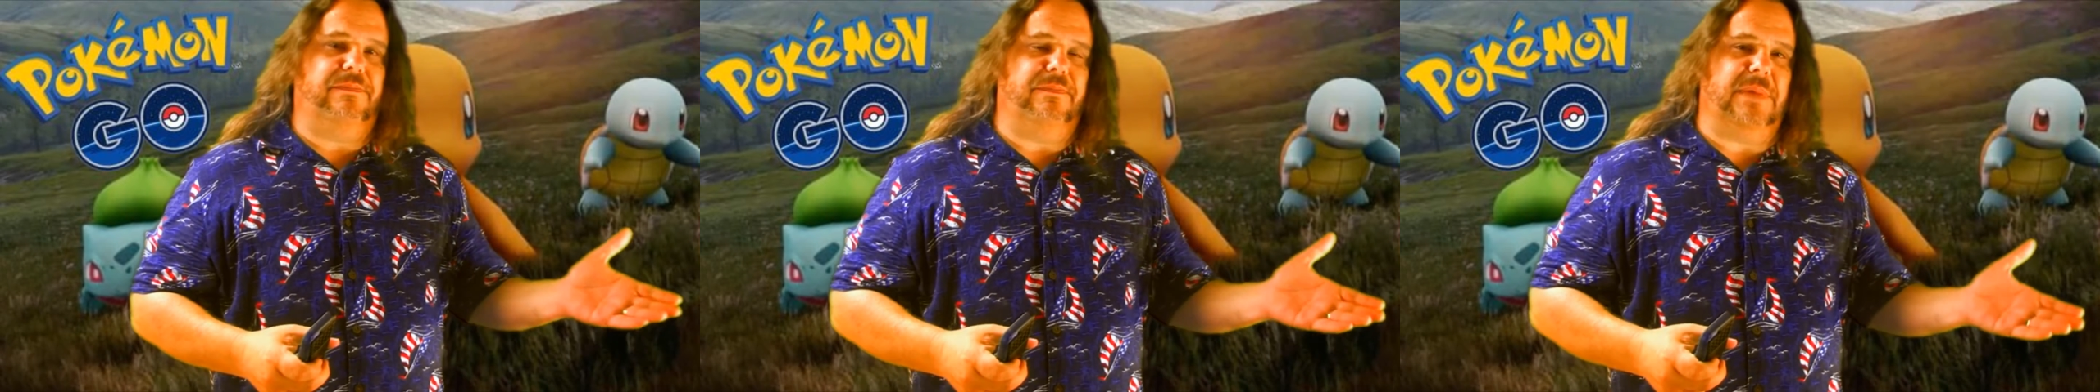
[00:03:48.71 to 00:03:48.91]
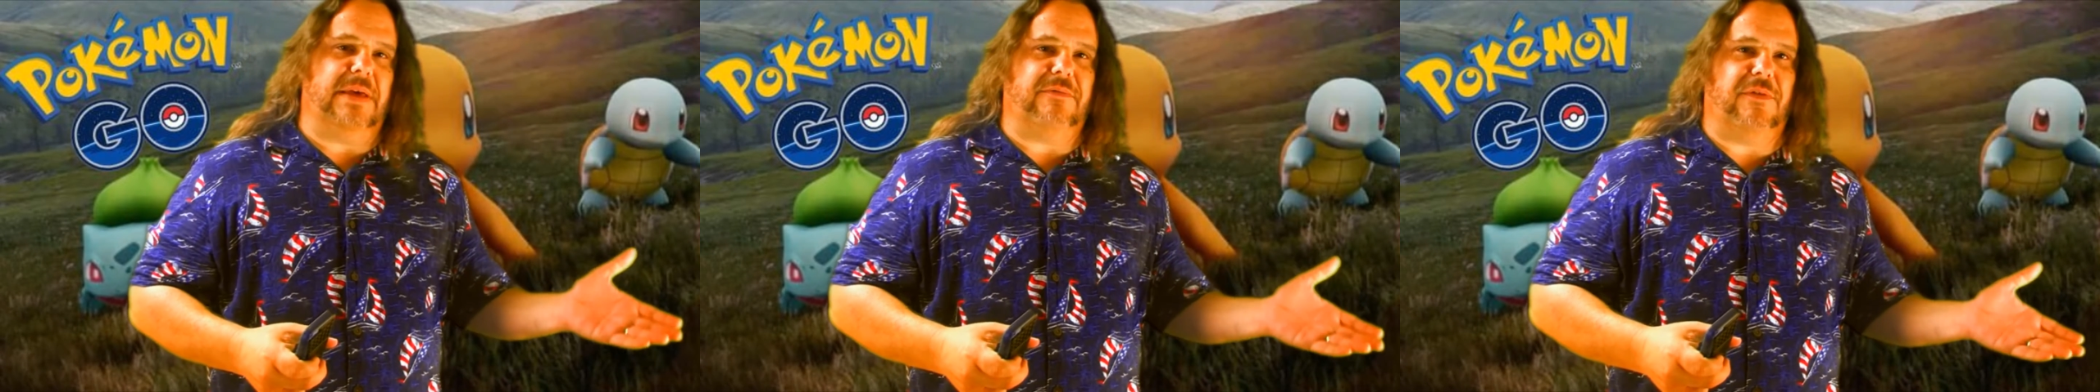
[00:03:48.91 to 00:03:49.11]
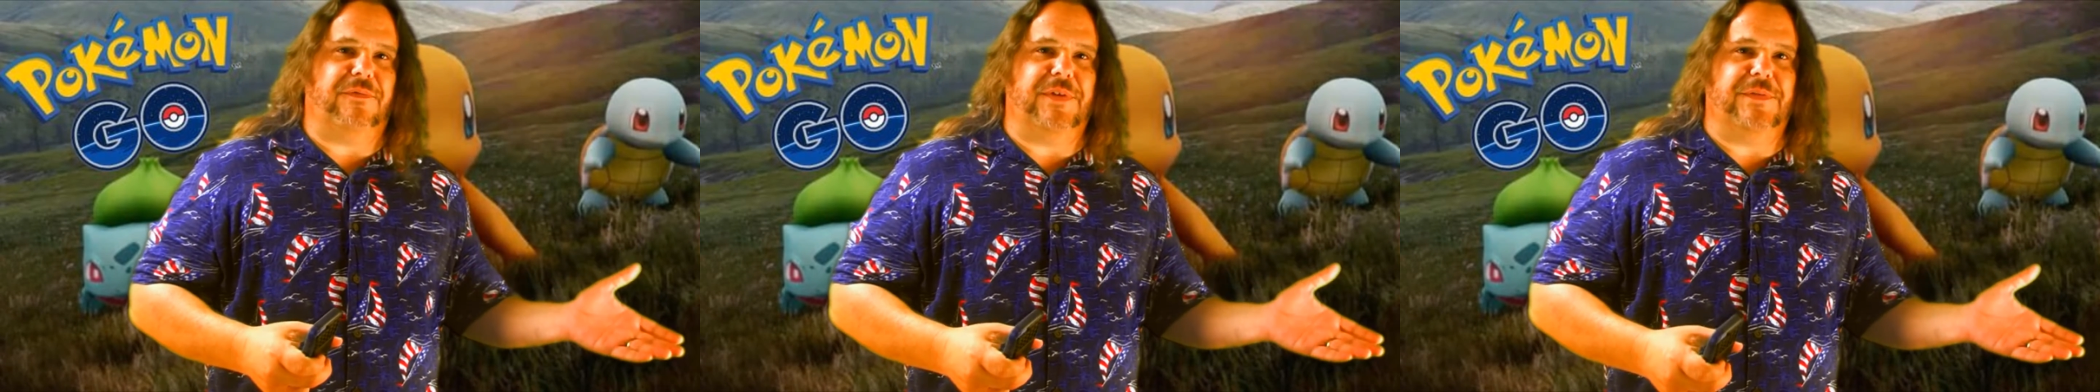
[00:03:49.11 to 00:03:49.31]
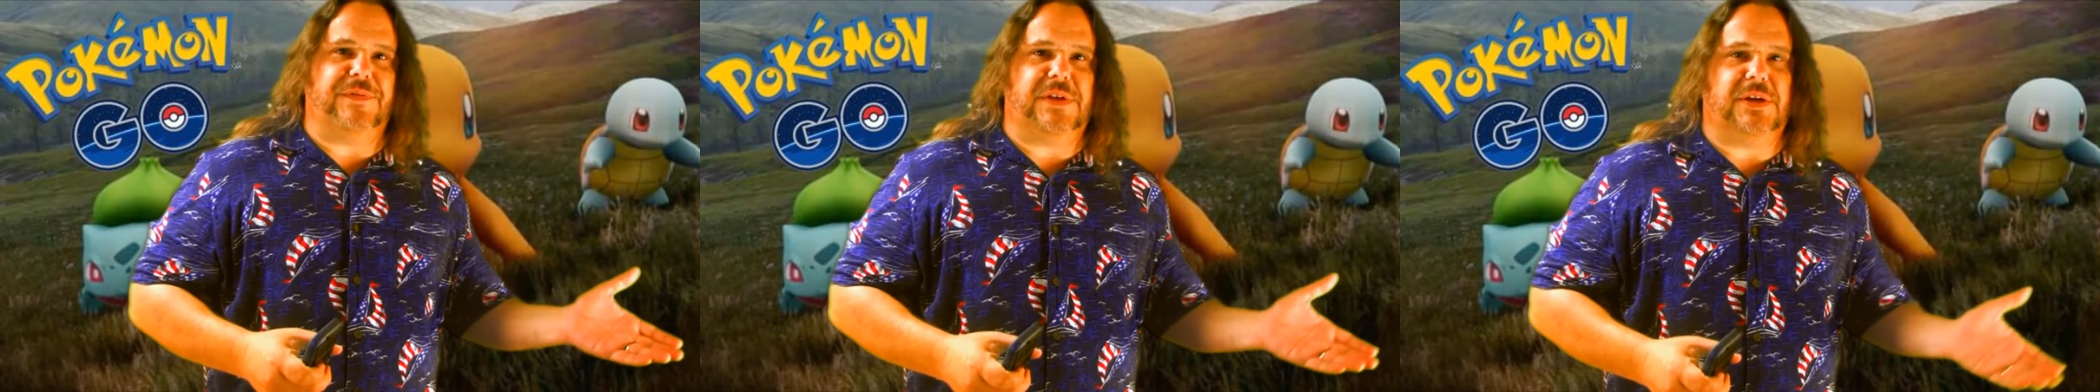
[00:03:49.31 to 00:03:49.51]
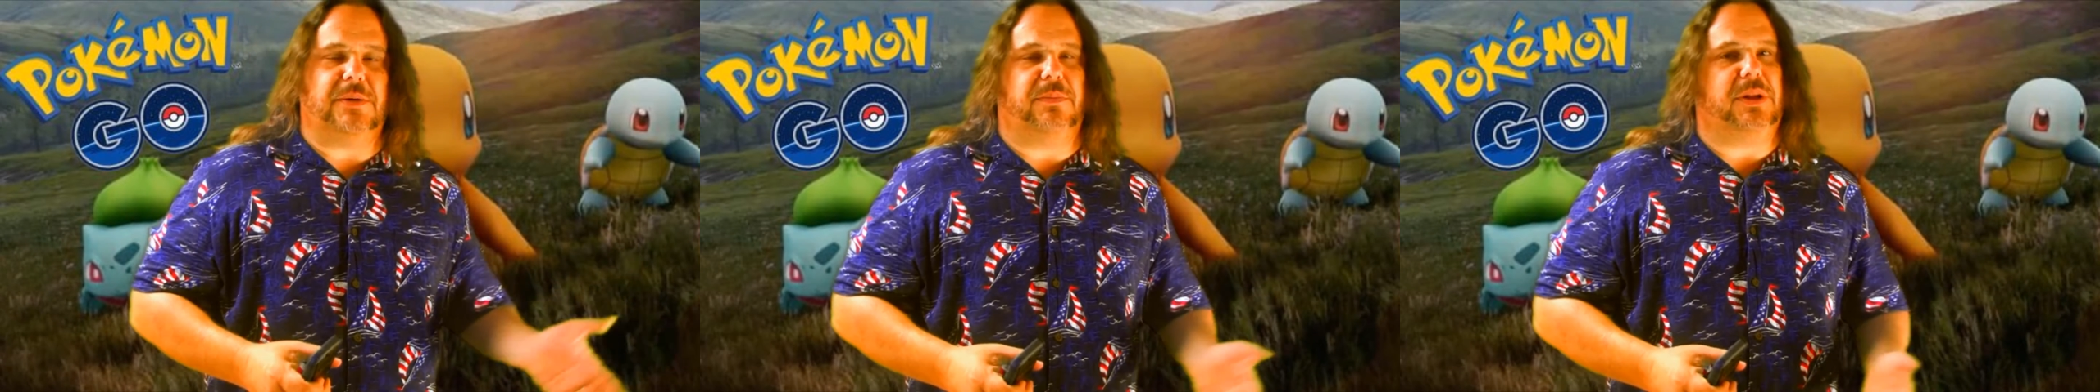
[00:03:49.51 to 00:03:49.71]
level
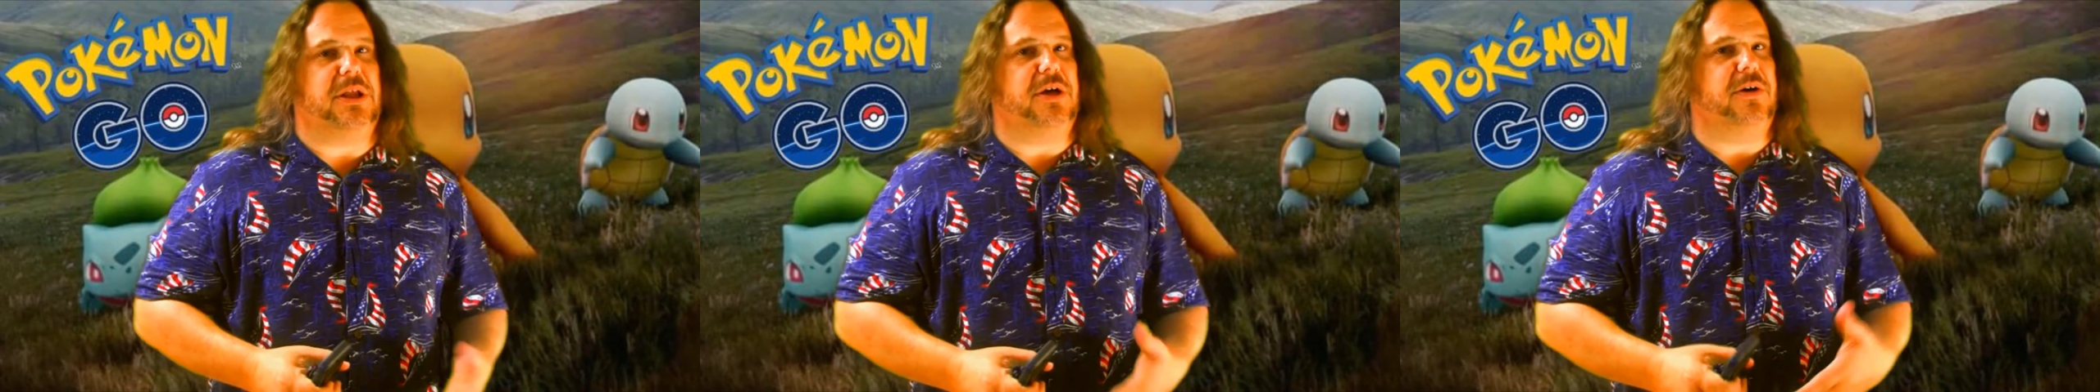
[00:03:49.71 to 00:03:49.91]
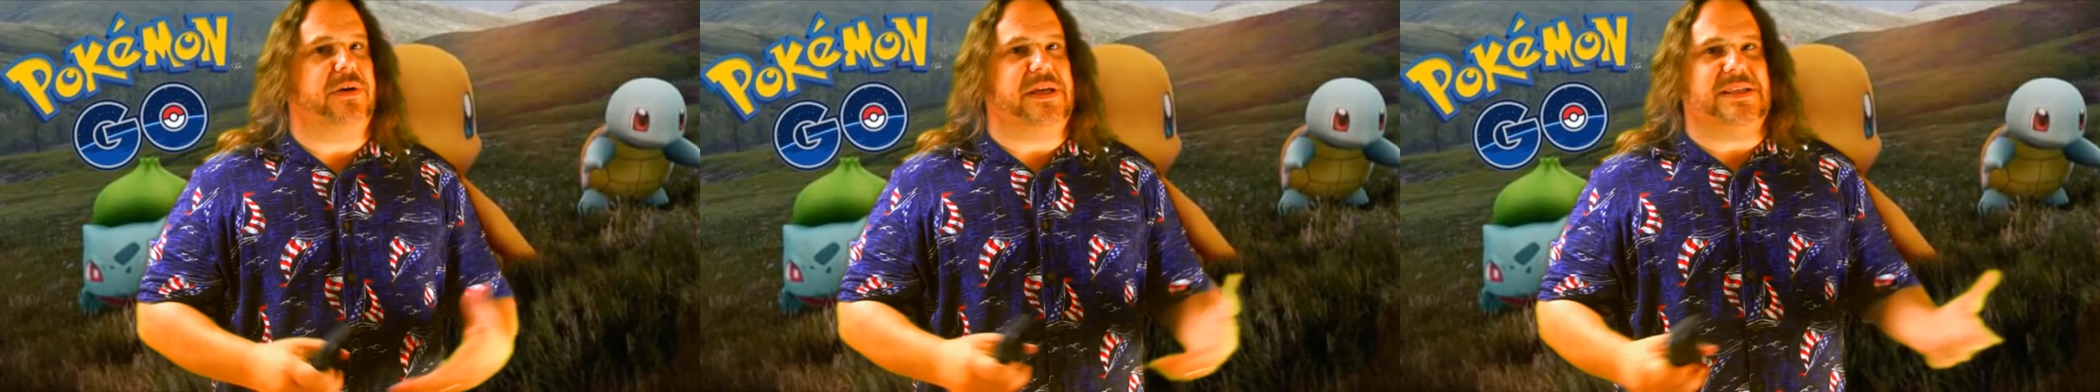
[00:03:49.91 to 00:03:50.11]
15 or below.